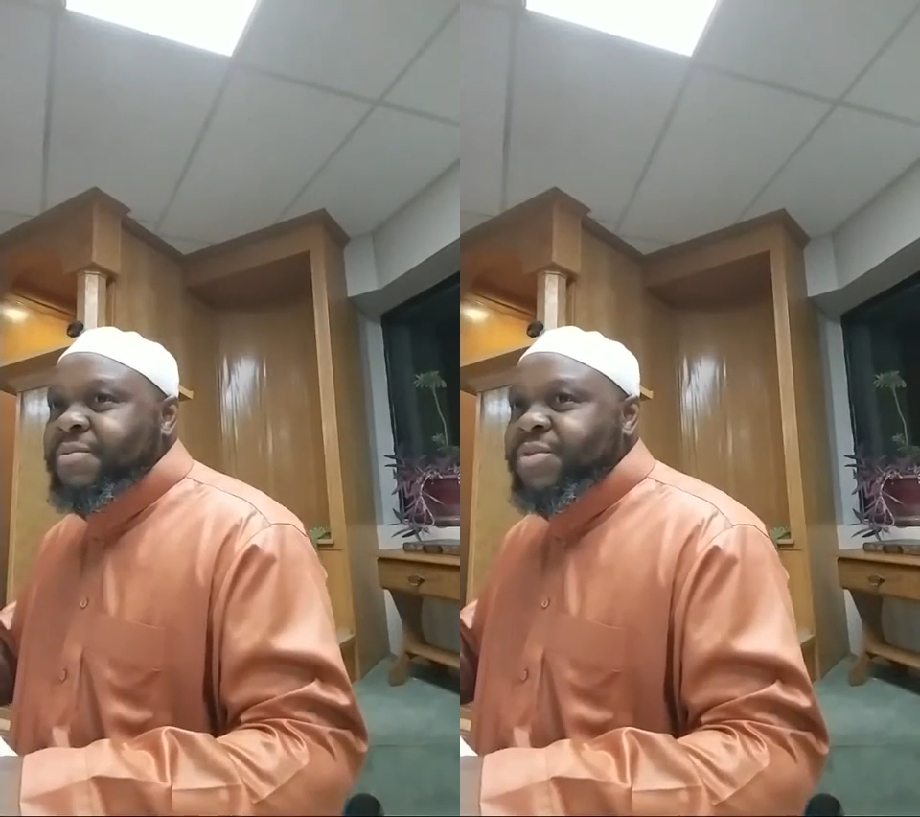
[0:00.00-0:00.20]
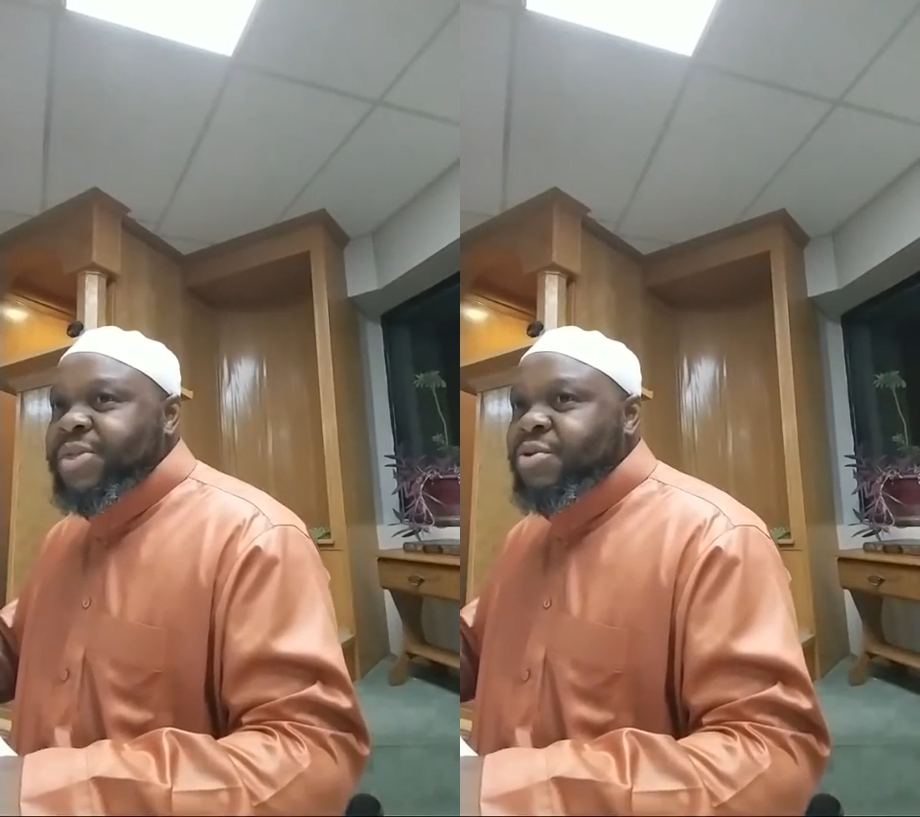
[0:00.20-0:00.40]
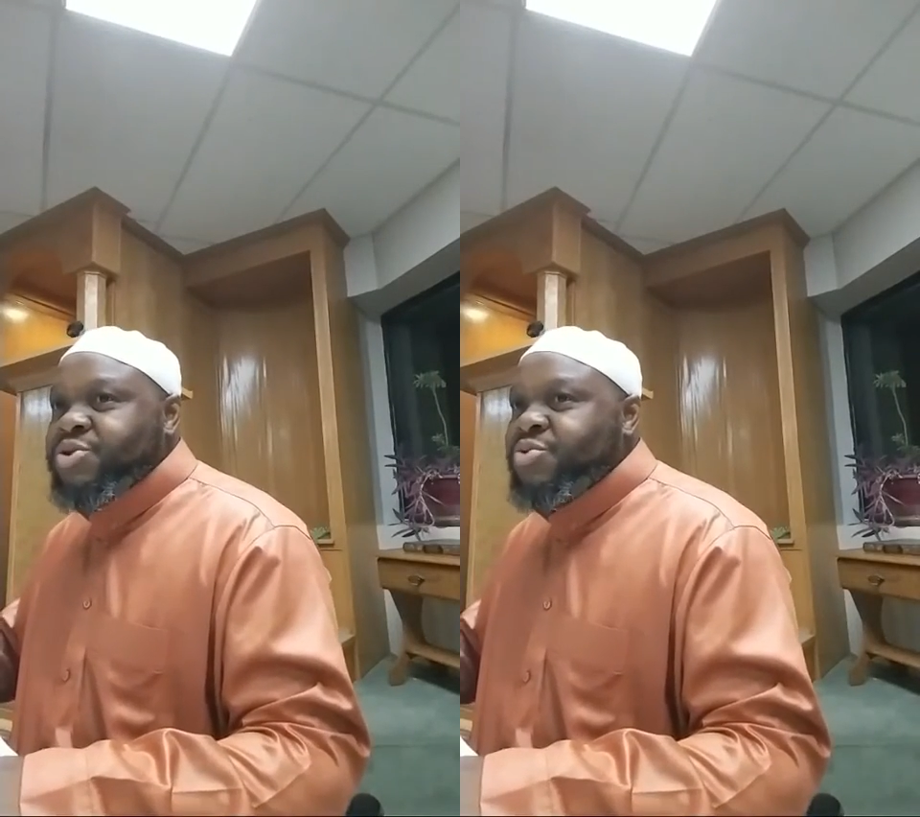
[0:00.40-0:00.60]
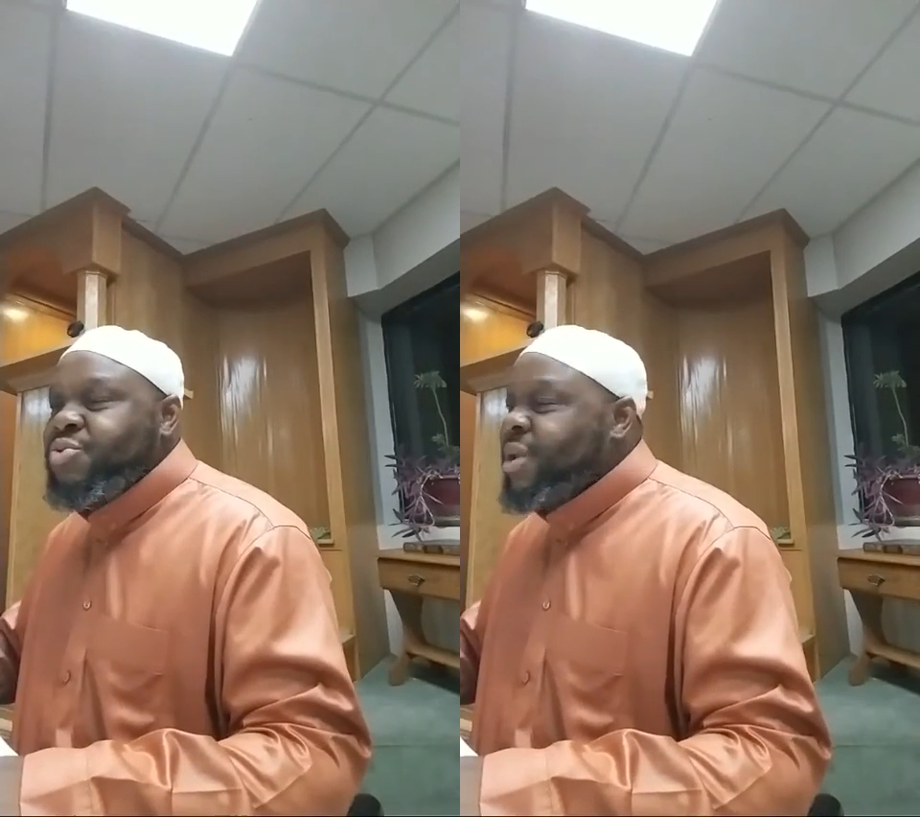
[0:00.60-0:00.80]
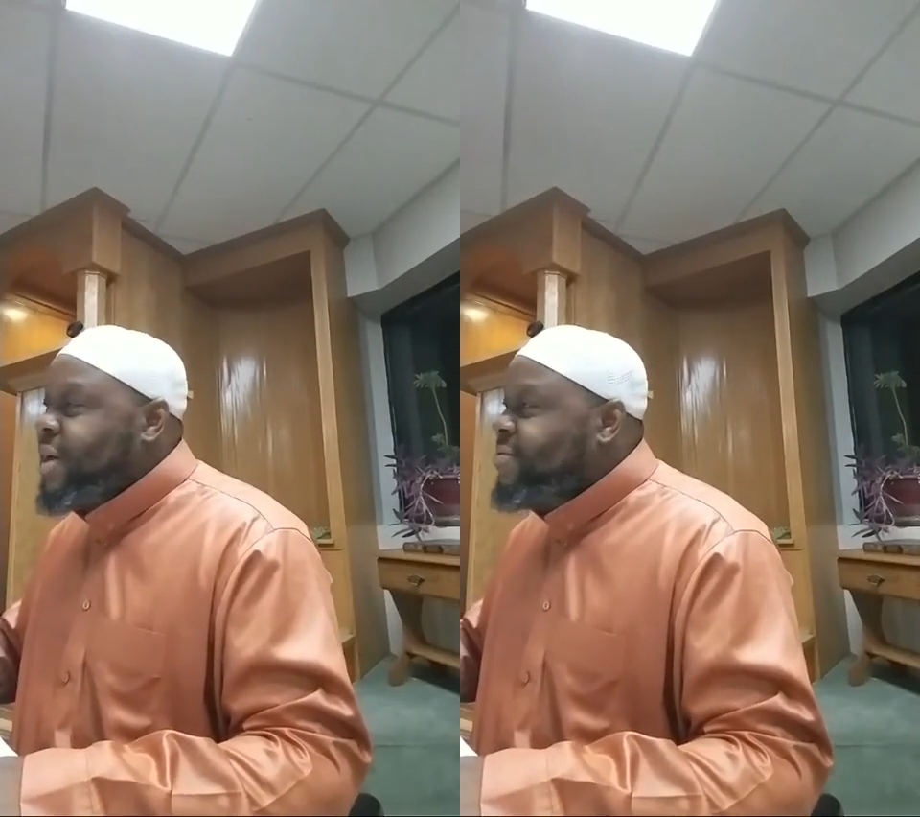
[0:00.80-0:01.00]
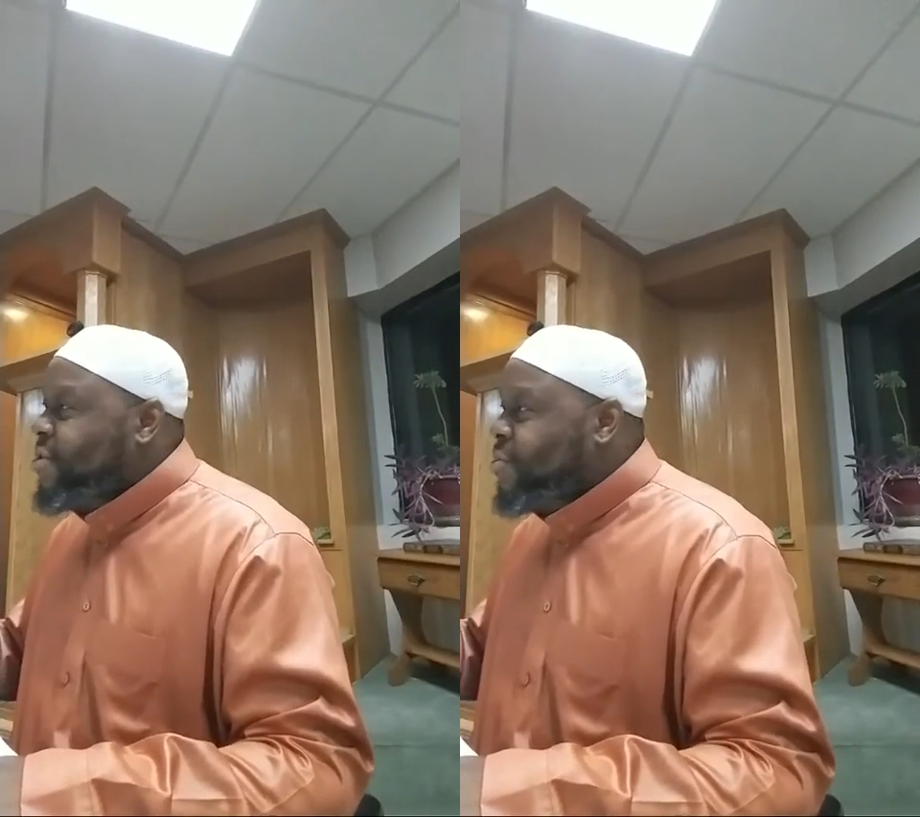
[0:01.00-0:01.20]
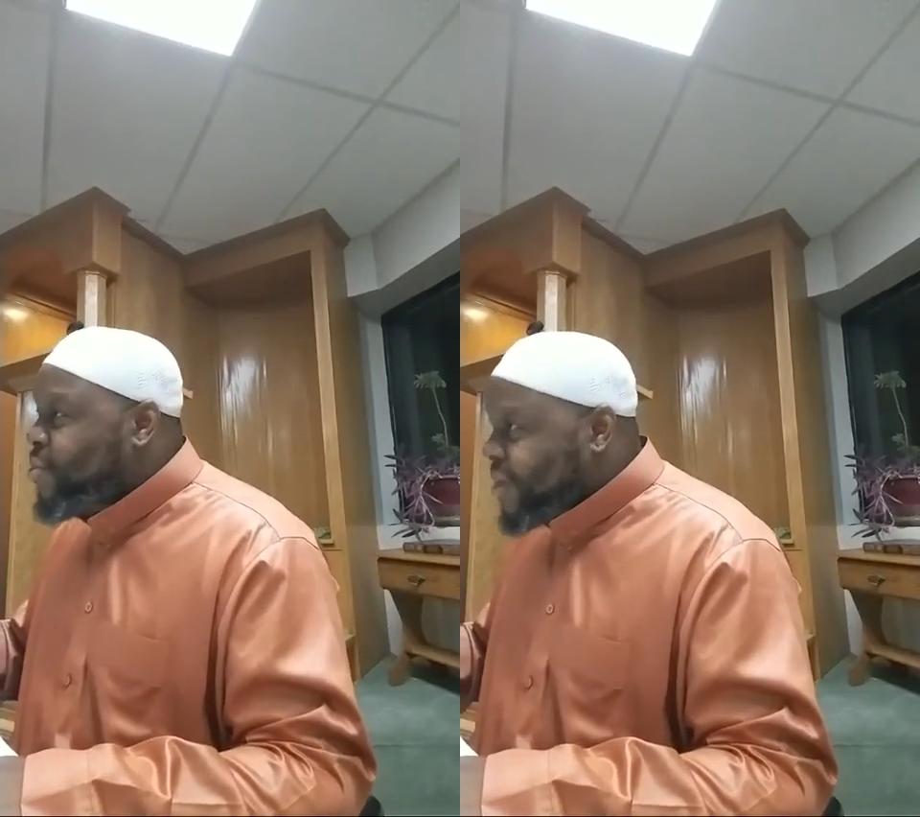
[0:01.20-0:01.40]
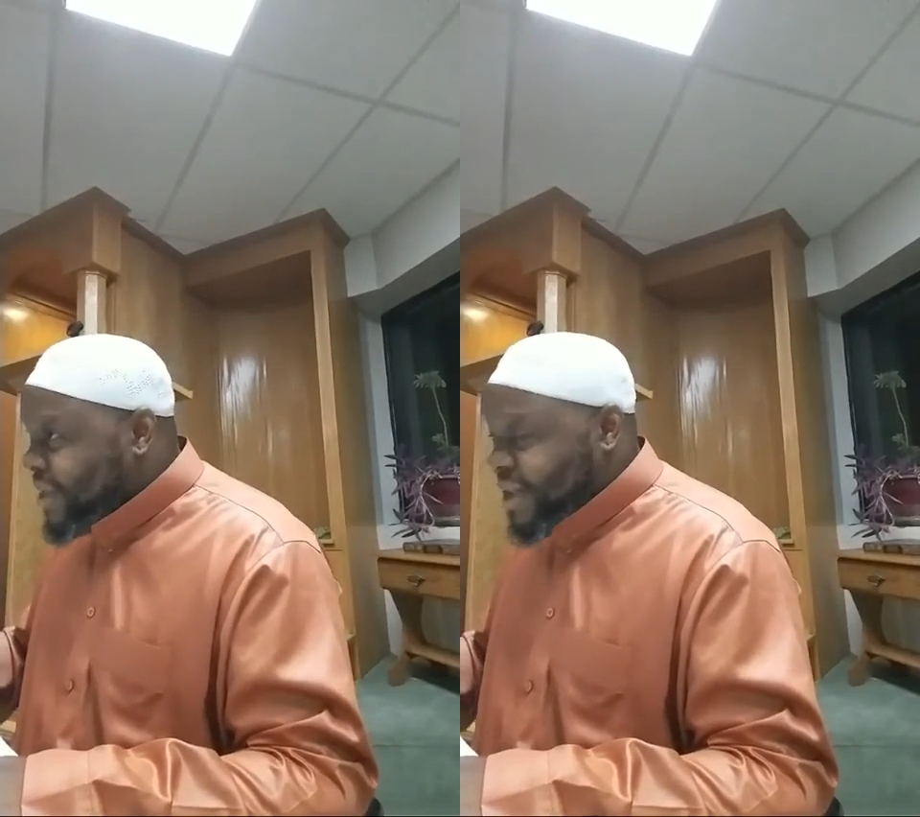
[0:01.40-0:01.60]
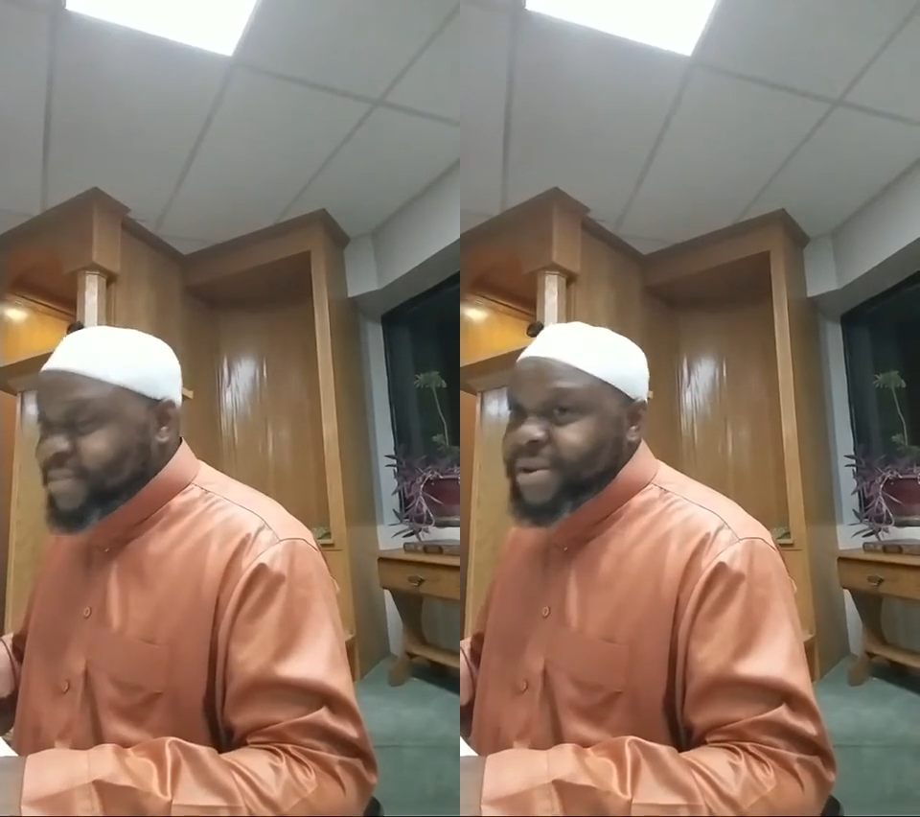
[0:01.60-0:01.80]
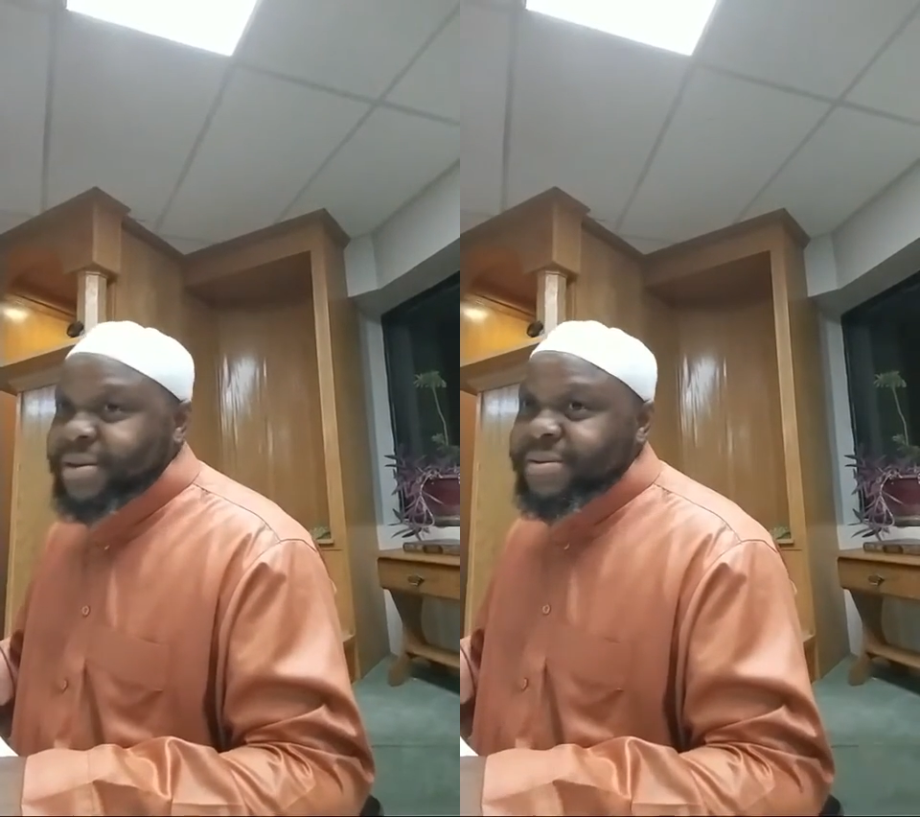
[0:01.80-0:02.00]
with those who you love, Yawmul
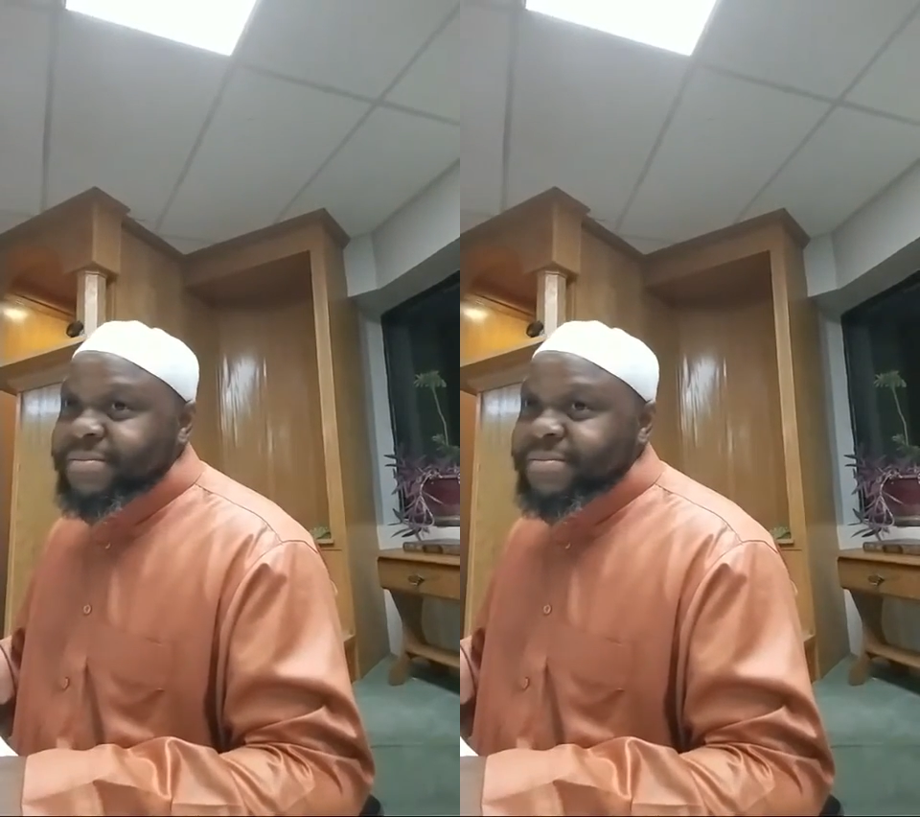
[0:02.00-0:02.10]
Qiyamah.